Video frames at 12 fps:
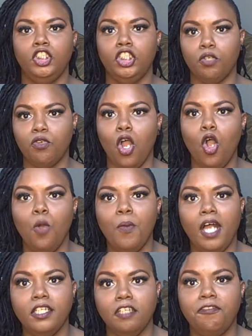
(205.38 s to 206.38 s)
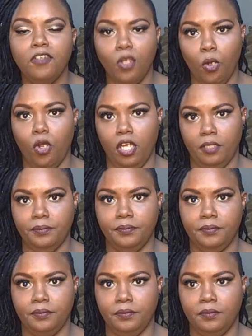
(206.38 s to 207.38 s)
Jerome on the floor,
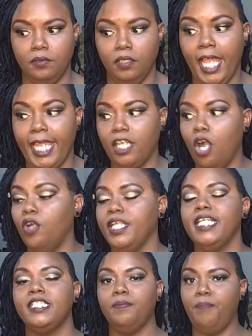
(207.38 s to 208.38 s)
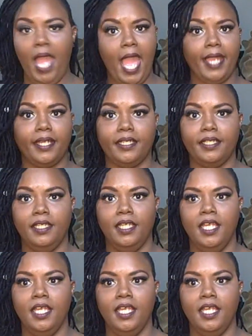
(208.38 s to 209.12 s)
like on his back,